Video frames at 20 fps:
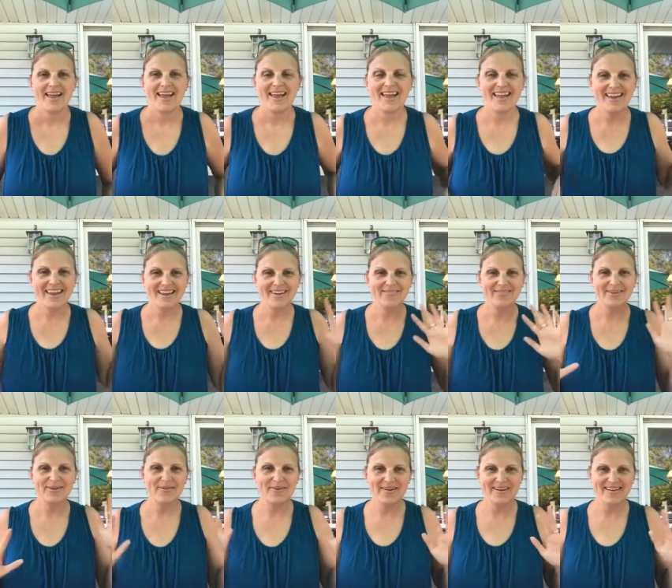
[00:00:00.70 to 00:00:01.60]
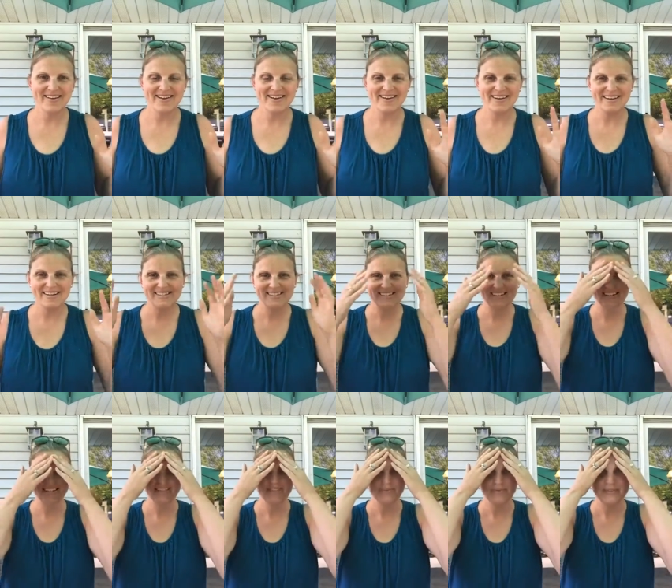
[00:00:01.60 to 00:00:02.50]
Hey everyone, it's
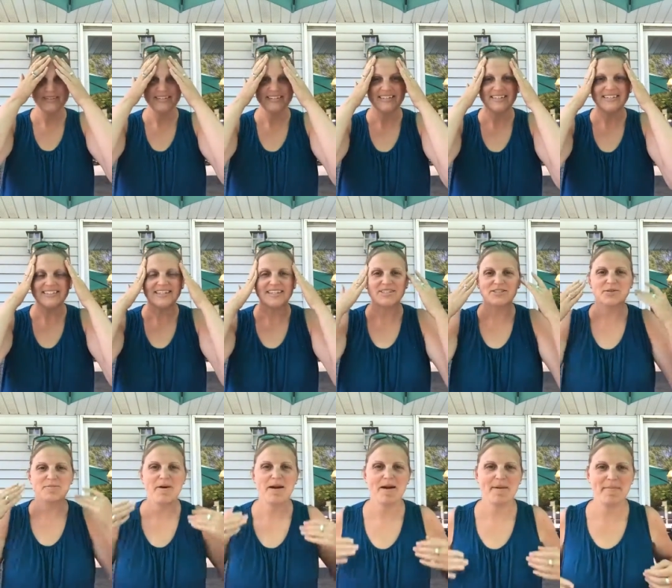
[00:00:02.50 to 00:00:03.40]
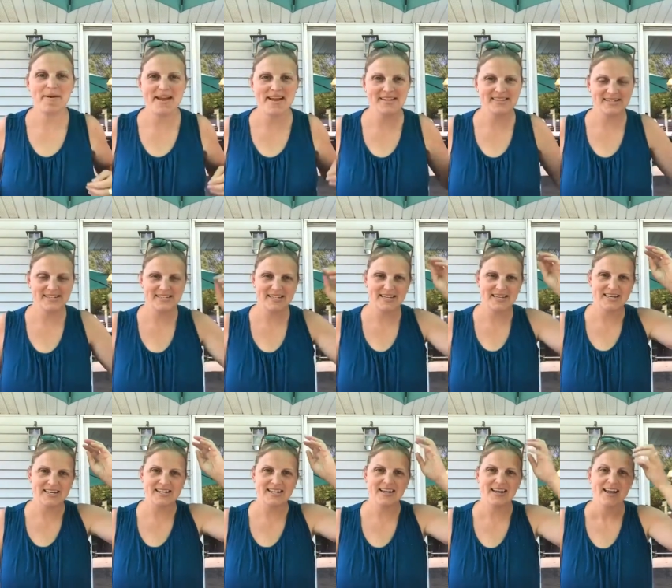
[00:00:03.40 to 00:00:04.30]
Dr. Whitney, Dr. Mom
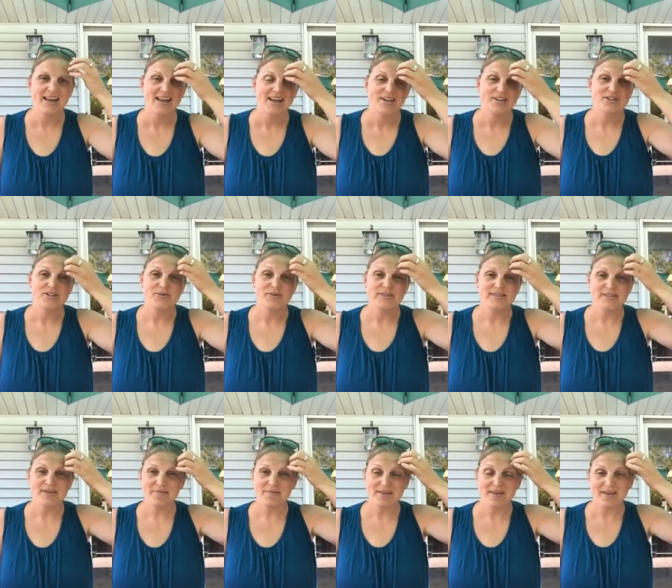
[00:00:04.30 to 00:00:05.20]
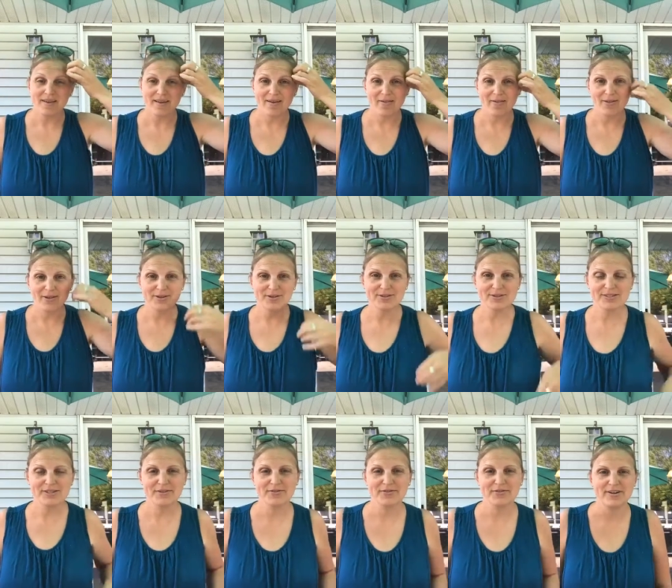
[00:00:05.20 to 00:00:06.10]
ND, doing something a little
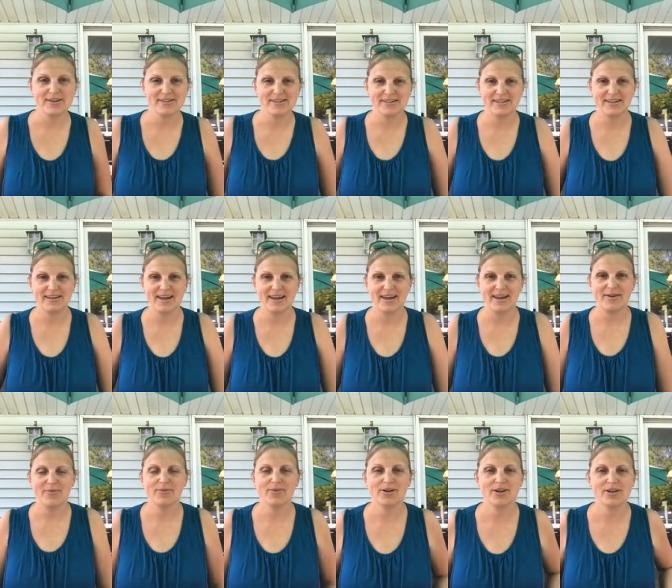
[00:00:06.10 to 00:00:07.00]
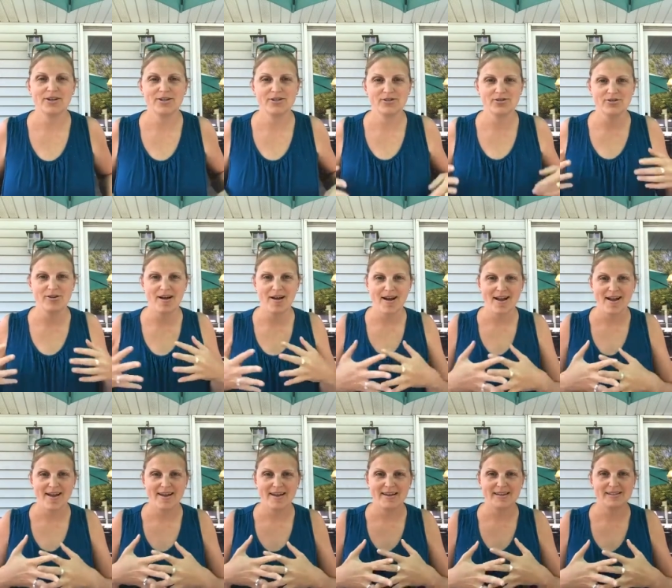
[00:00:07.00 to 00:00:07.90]
different today. We're gonna
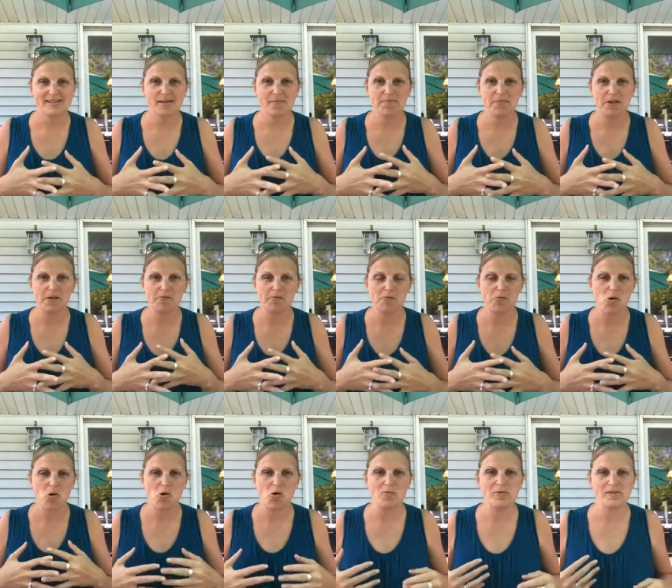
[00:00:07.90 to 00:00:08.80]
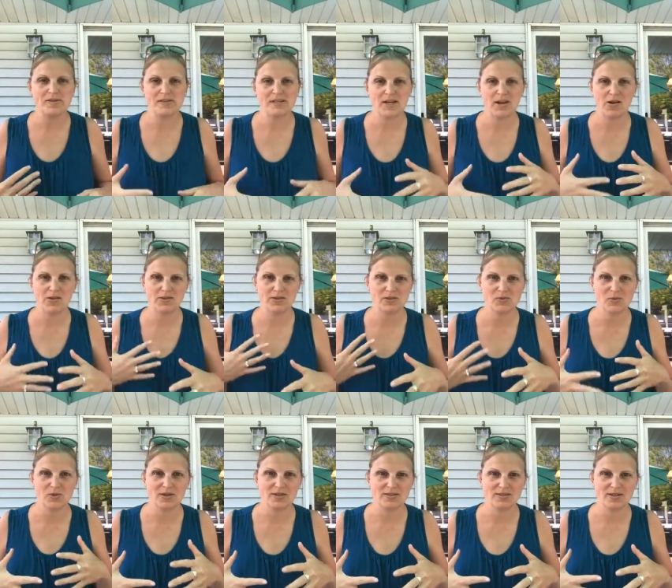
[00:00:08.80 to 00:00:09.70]
try something from home and see how this
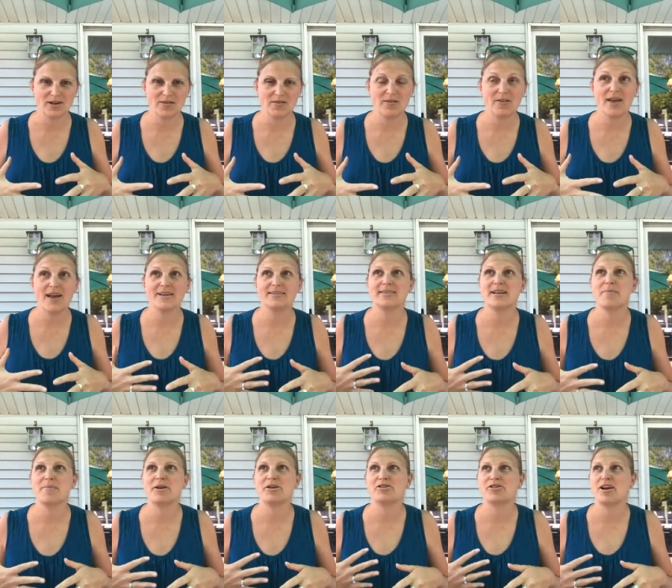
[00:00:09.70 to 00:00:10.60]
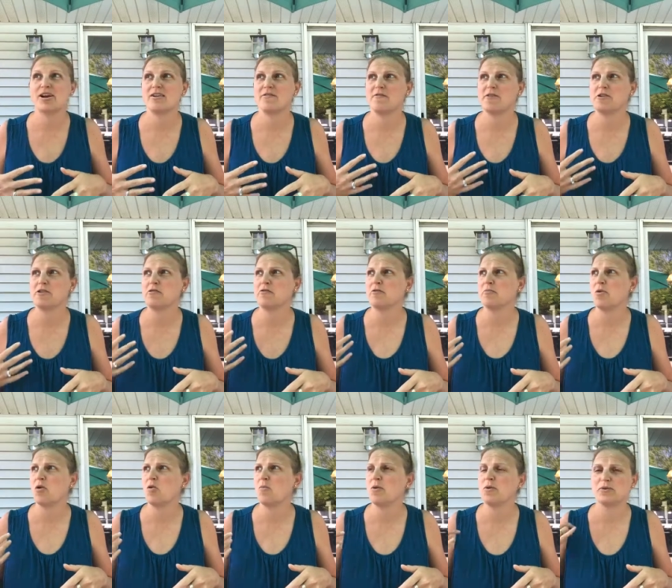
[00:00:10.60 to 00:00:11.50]
works. Now, the last time I tried a video from
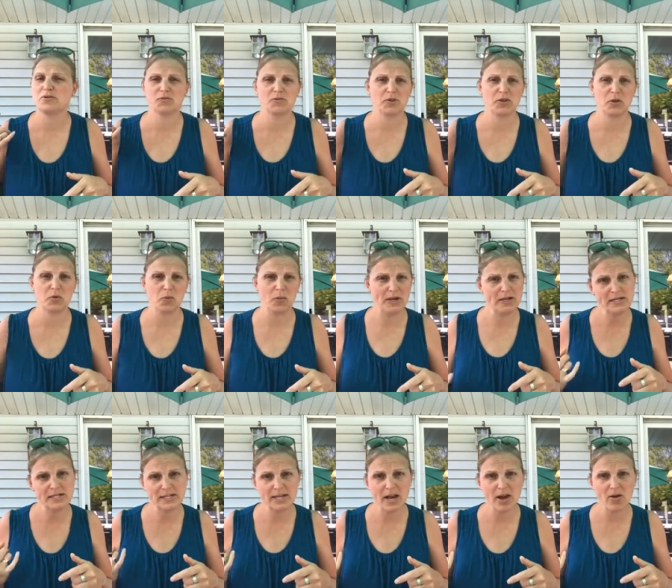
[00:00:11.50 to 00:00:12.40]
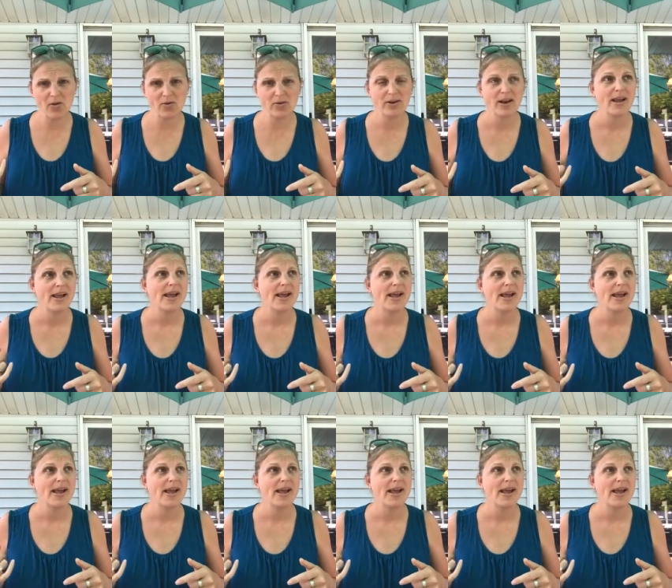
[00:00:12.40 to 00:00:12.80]
home, it was really windy out.